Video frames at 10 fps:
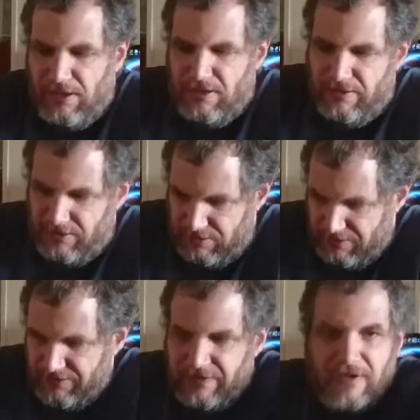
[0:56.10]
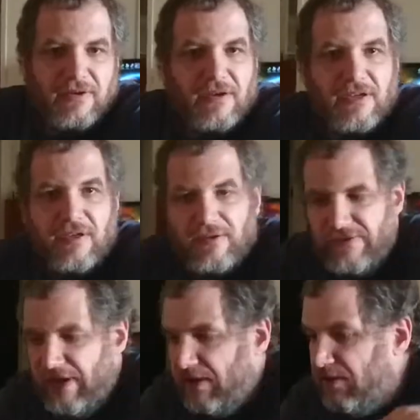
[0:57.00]
and once a year I
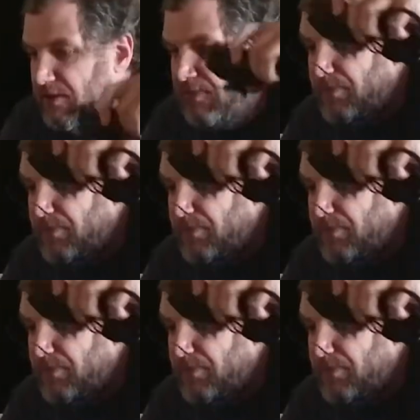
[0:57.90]
take it